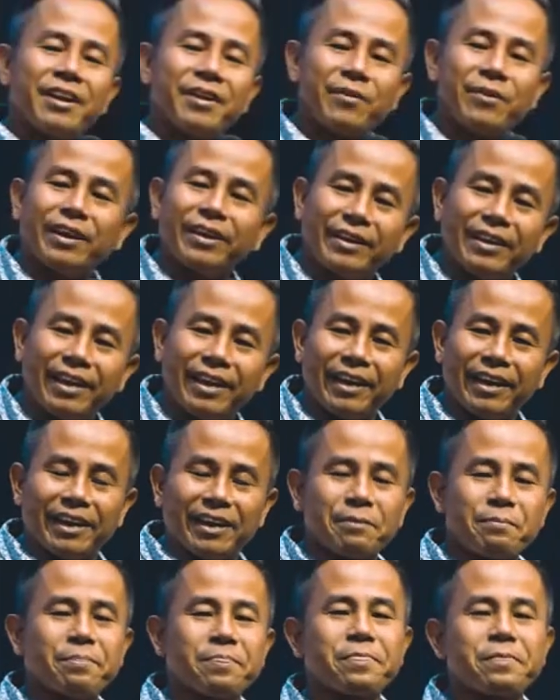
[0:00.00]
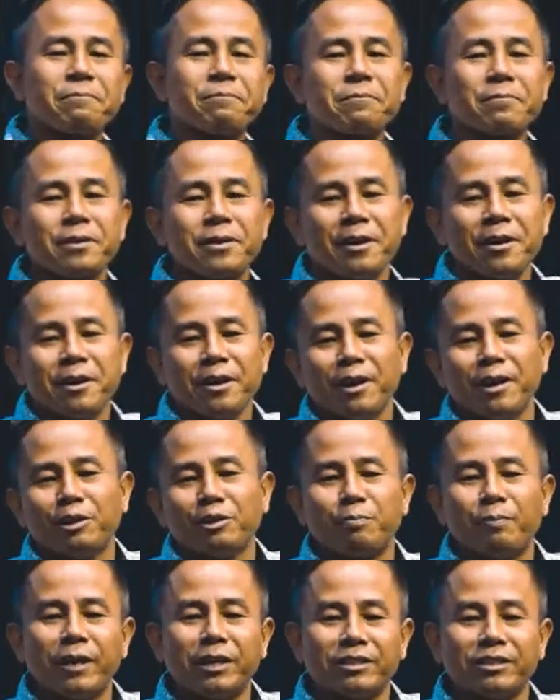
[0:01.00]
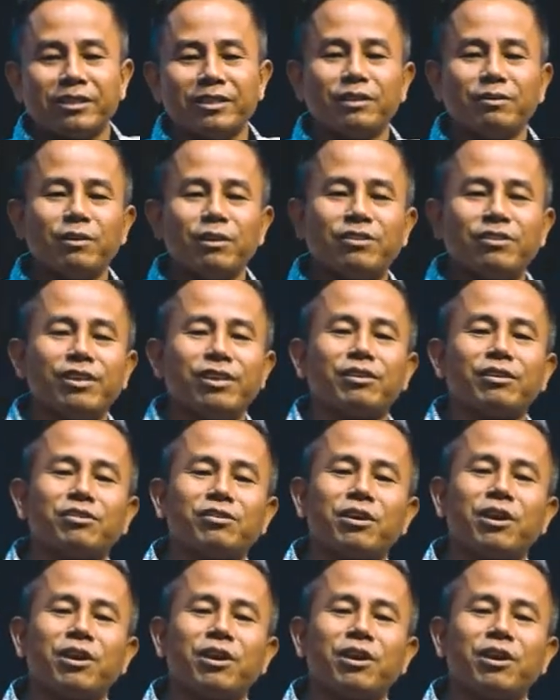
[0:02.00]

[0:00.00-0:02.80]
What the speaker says: great day. Especially we sing the